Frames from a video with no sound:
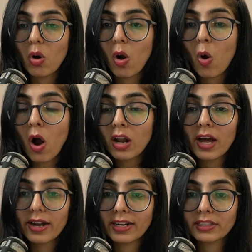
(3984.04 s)
all
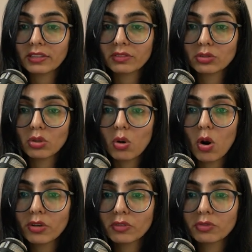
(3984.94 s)
are active. So
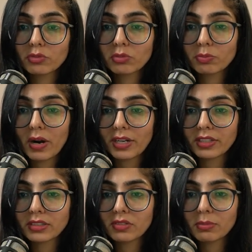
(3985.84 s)
lot of
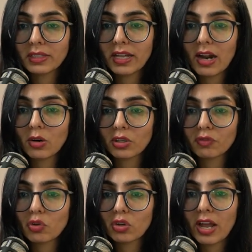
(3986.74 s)
particles will be there, lot of
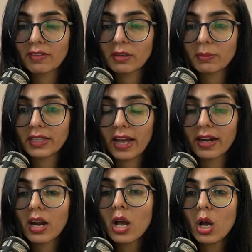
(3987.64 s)
nuclei will be
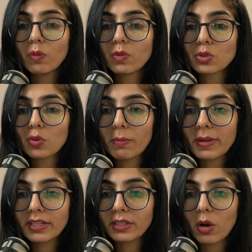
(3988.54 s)
there, which will
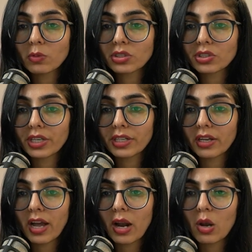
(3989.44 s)
be in ground state,
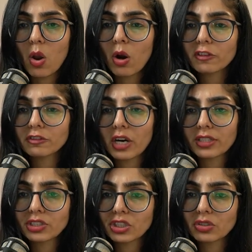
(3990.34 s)
and lot of
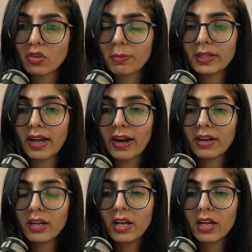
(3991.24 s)
transitions will be there,